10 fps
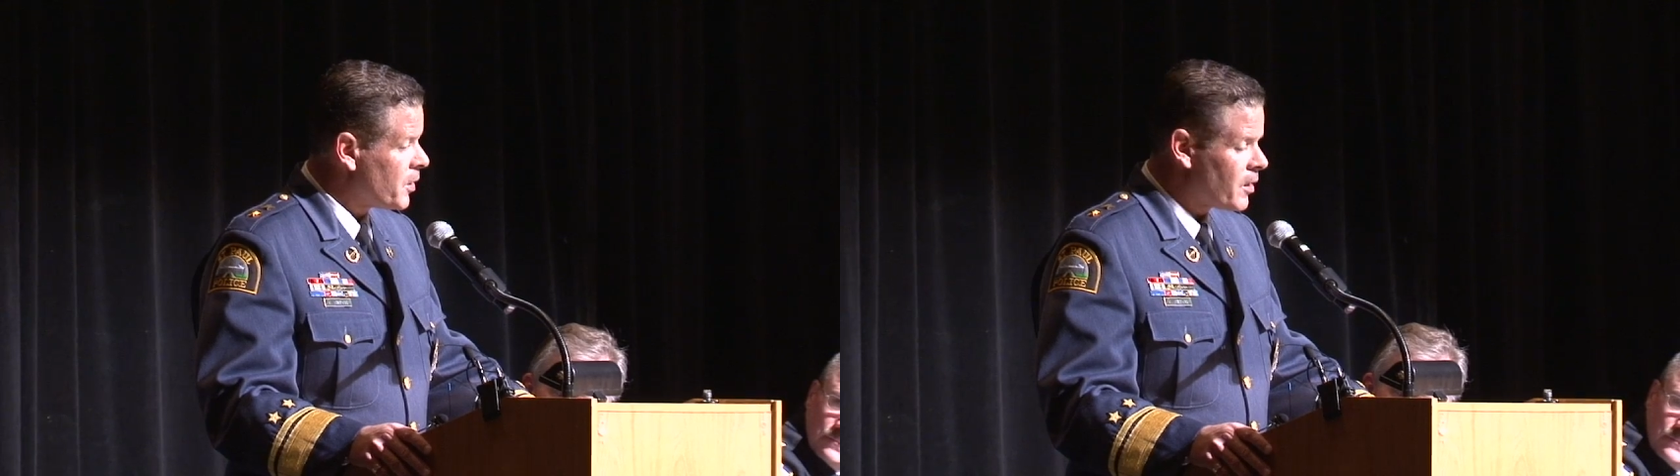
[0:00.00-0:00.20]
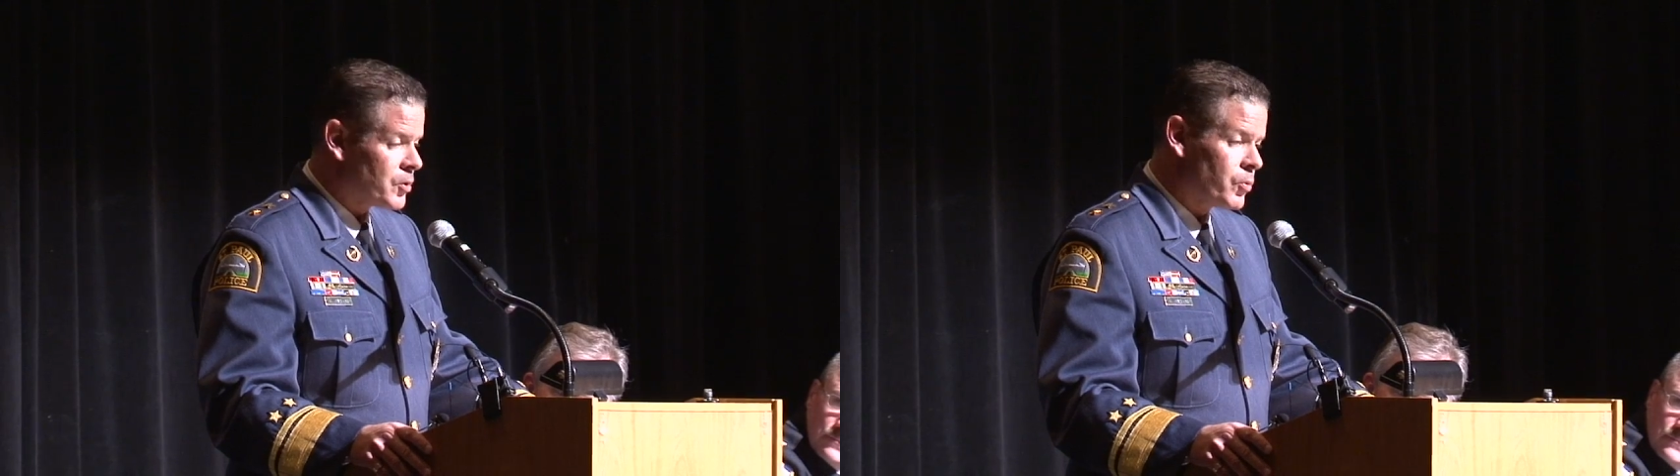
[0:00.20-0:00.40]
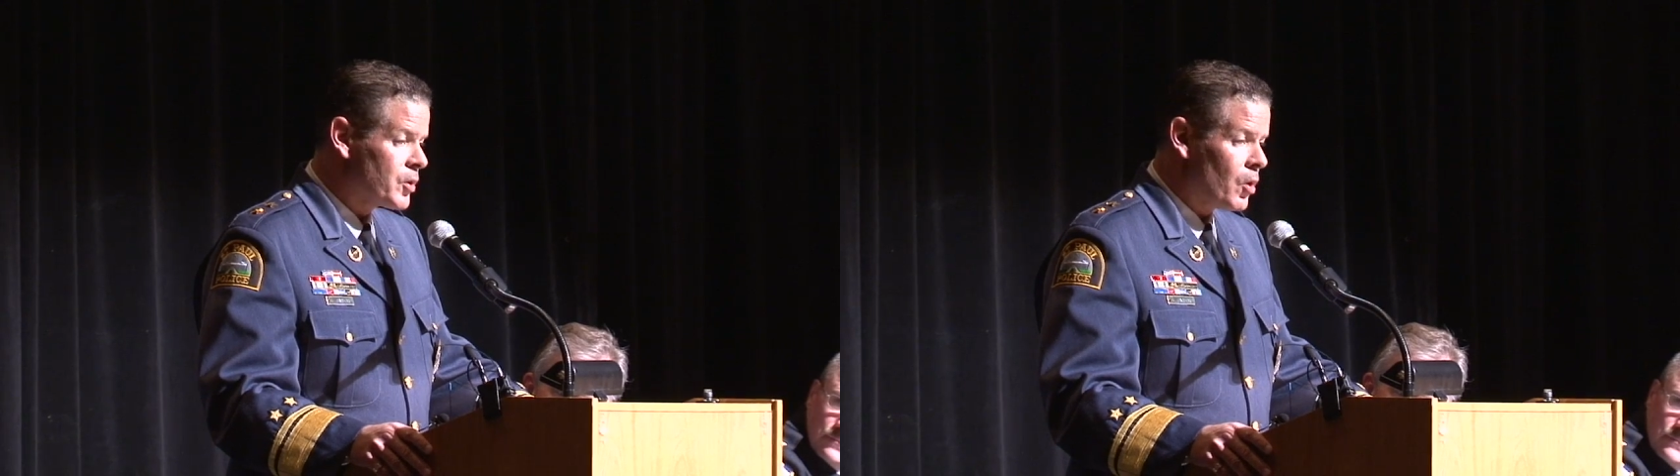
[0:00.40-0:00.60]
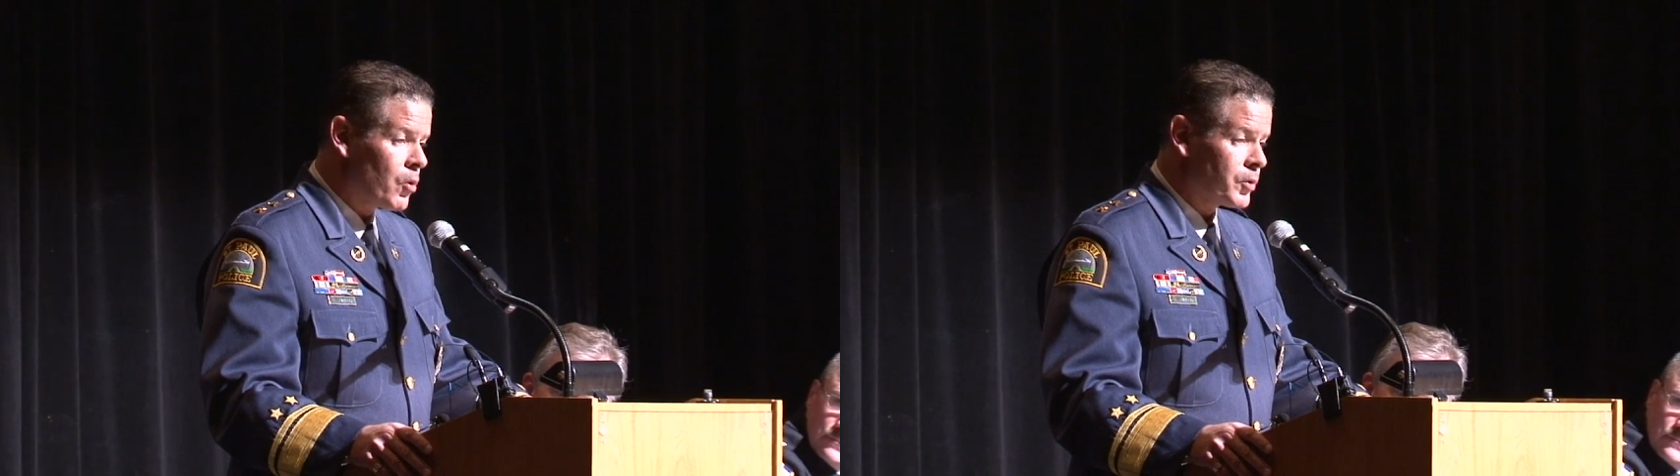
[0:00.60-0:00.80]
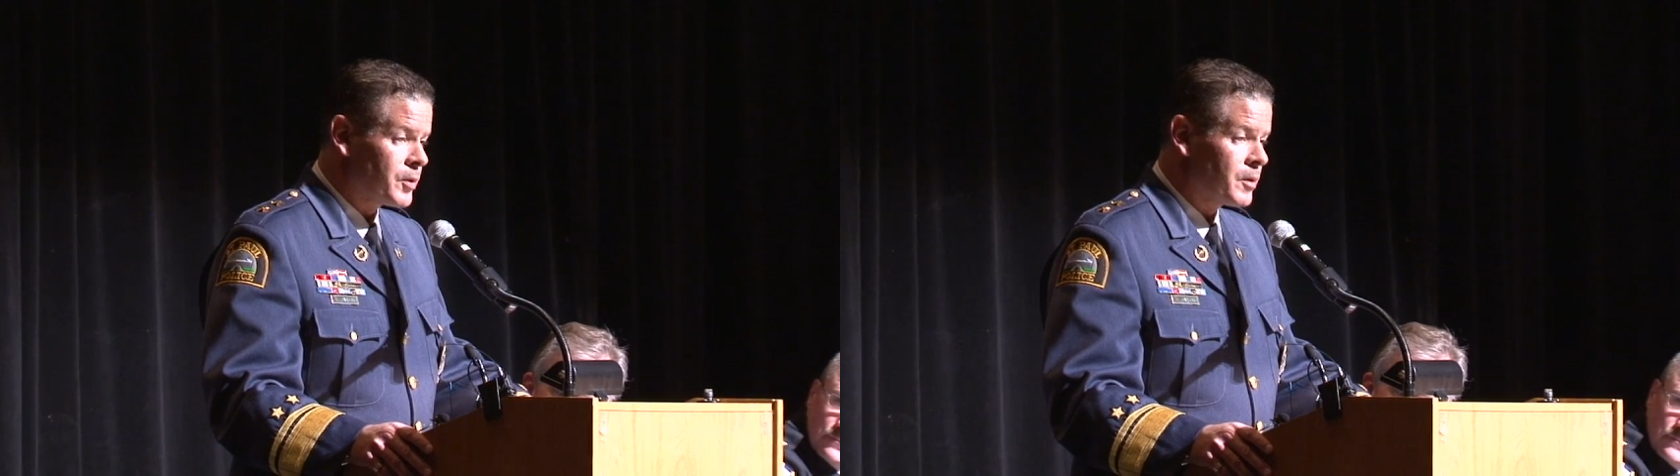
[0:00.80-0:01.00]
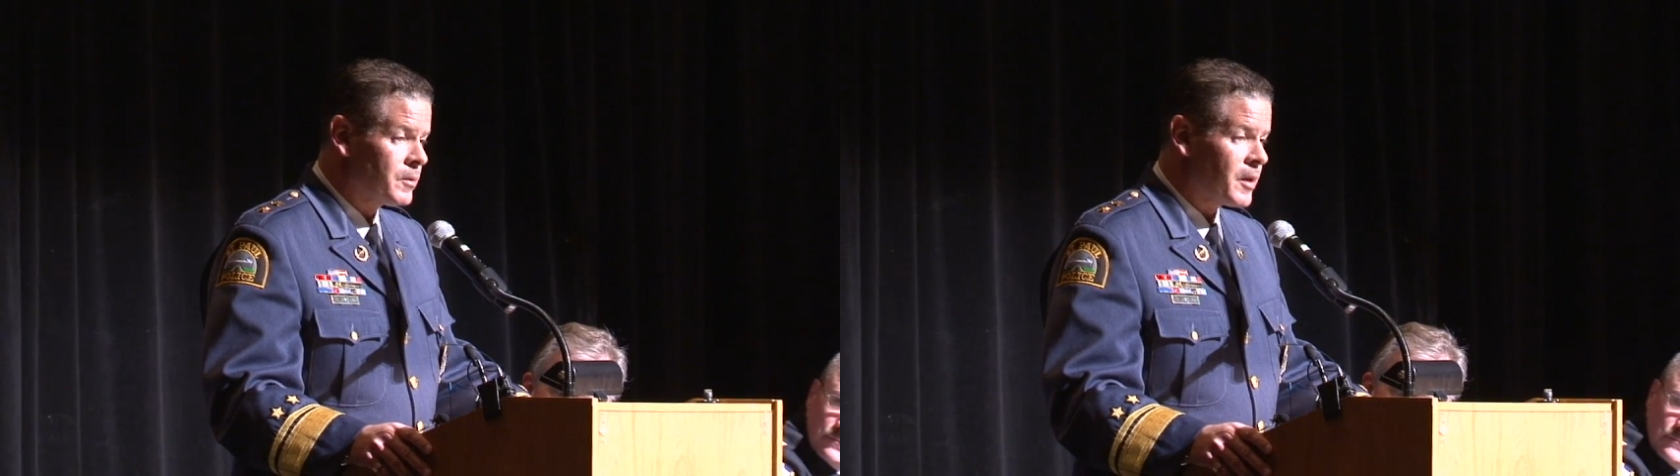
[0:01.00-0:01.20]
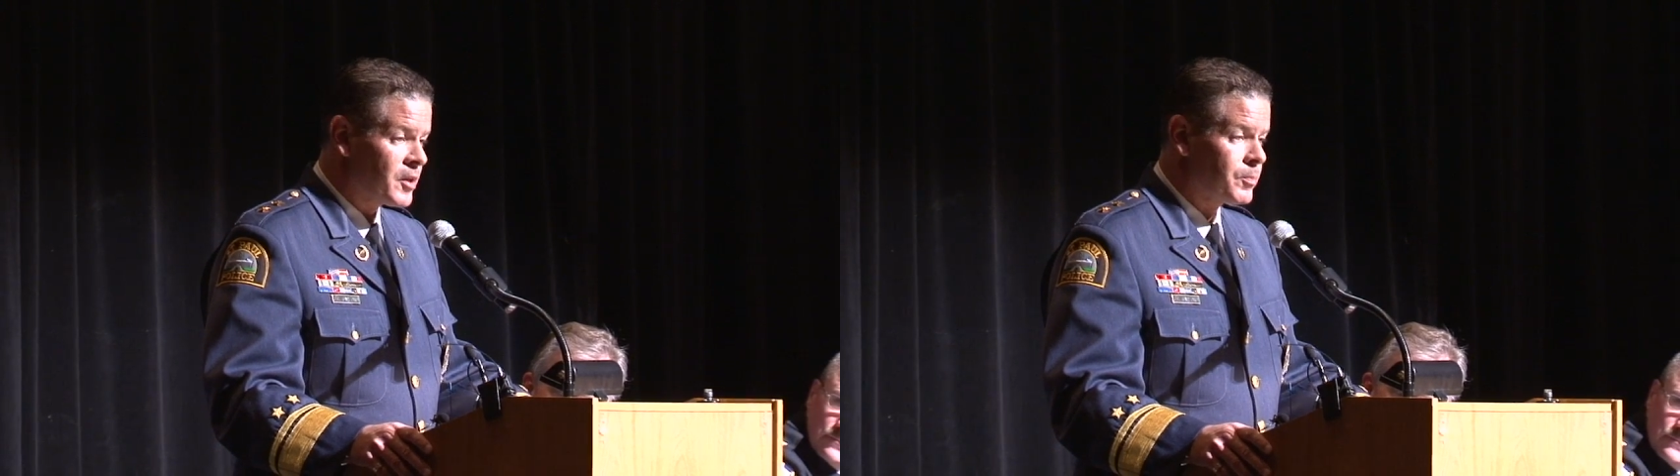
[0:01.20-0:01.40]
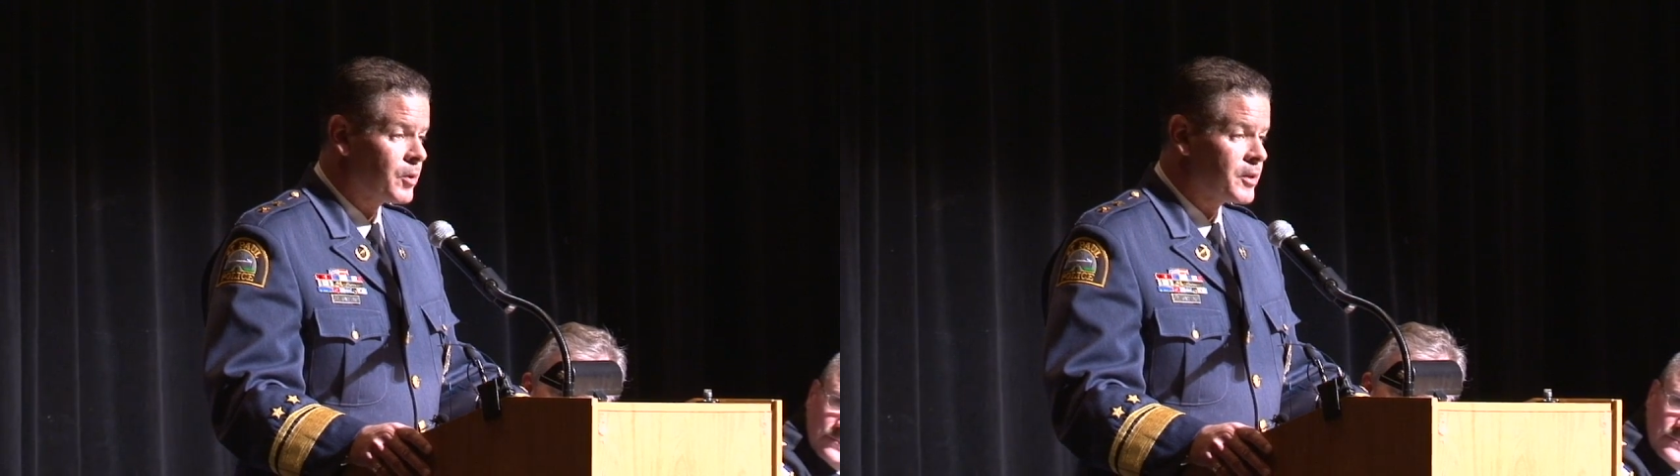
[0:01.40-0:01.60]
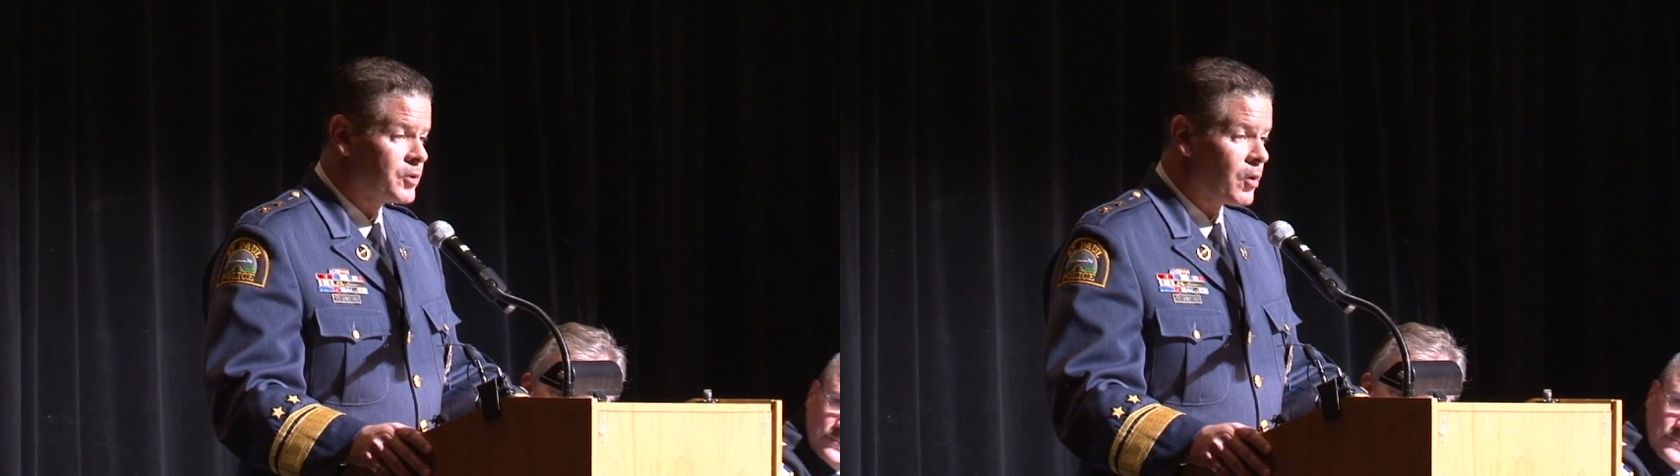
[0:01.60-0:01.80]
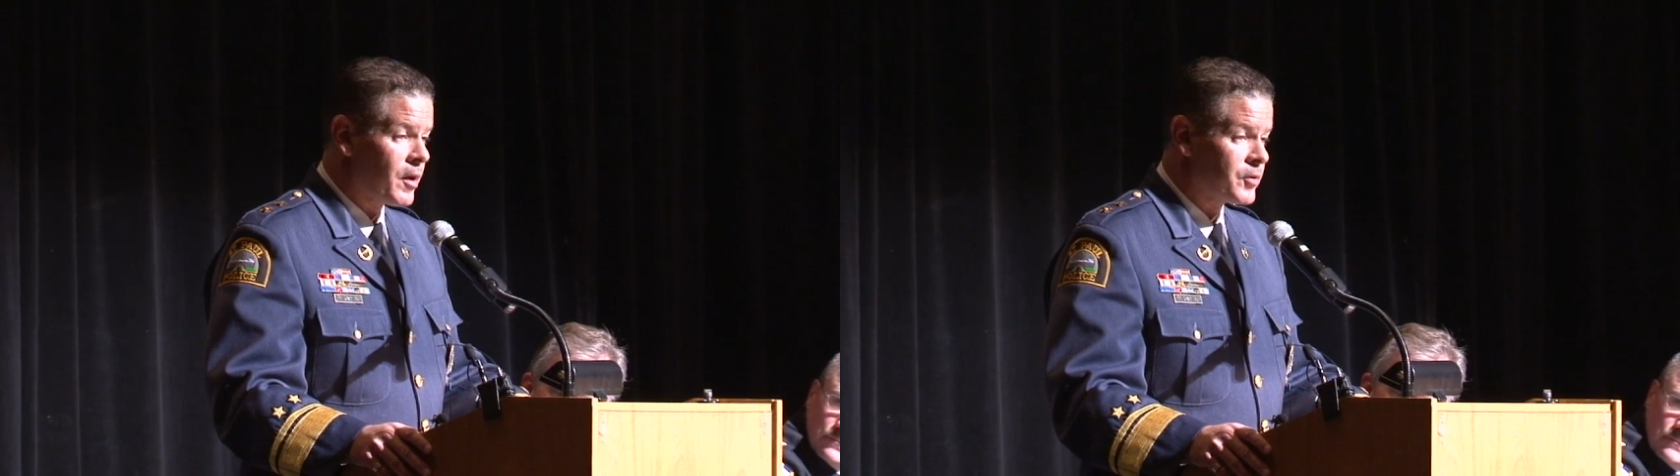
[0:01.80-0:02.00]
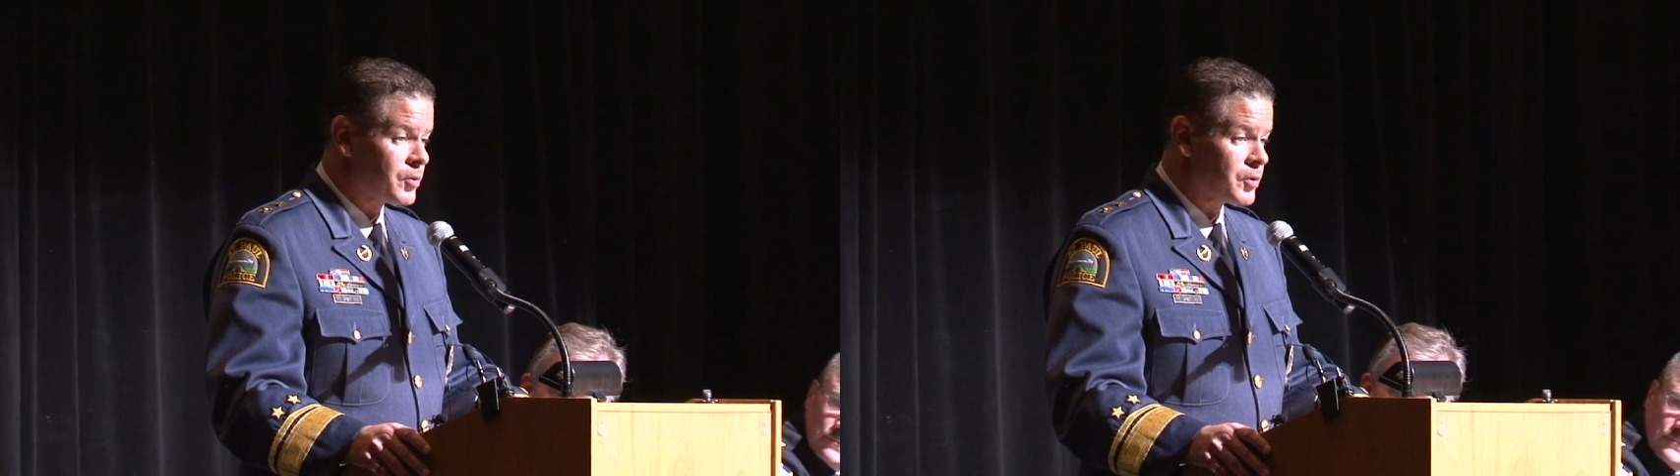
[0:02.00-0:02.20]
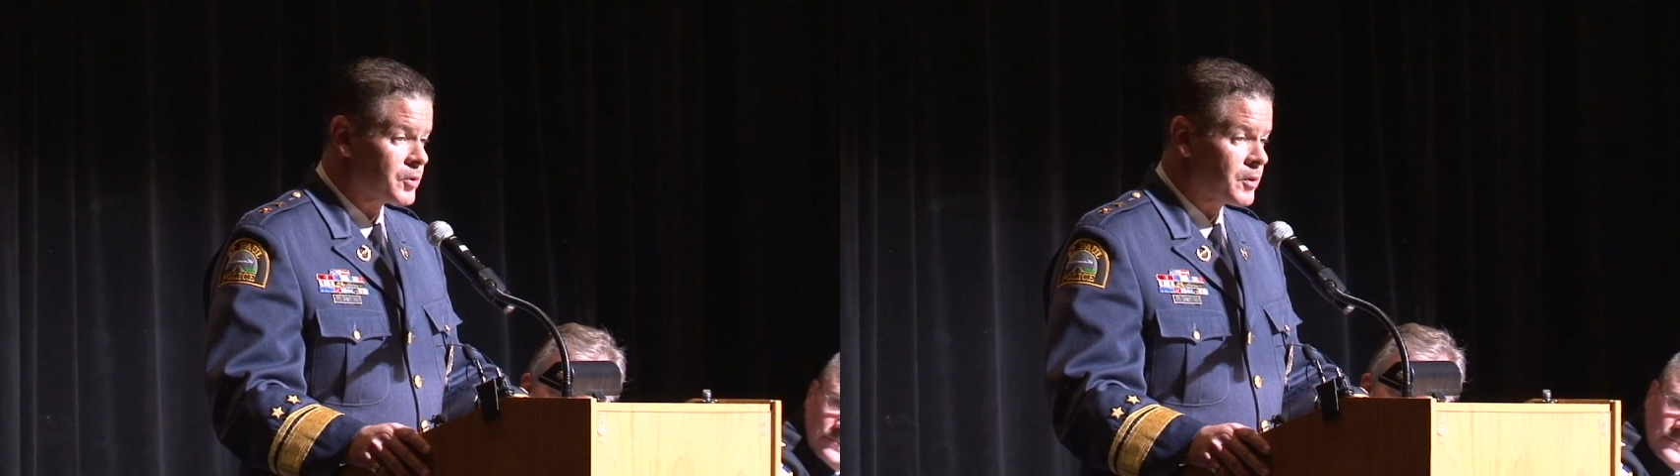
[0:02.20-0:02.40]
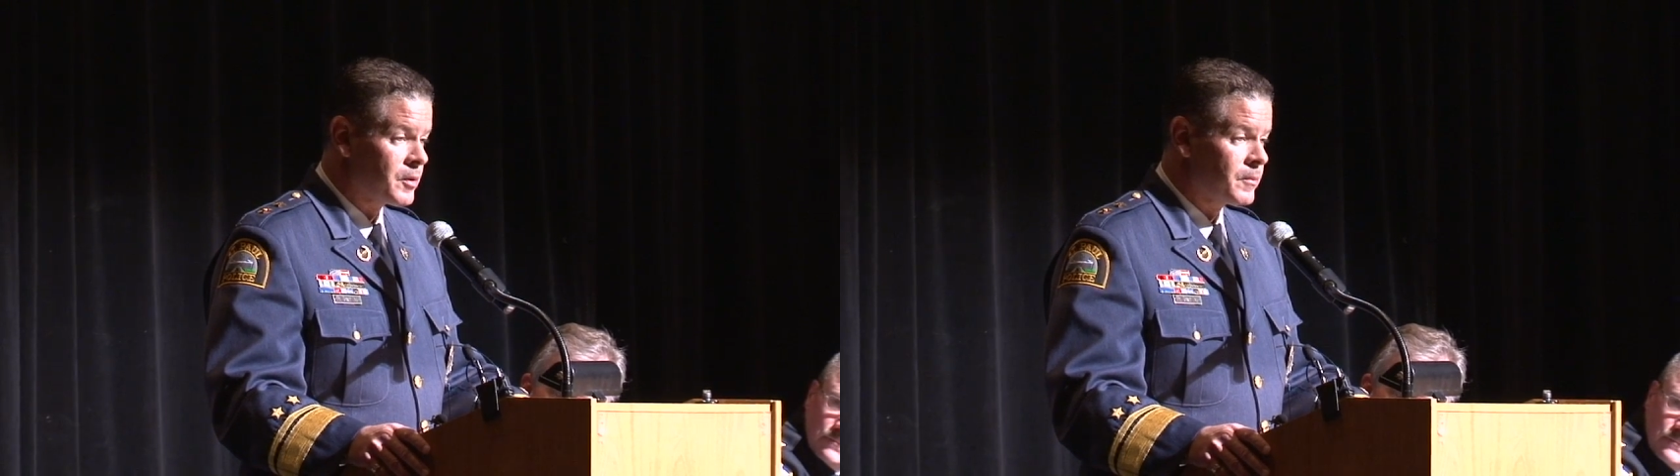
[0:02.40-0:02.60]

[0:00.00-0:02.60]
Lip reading: because we don't as police officers.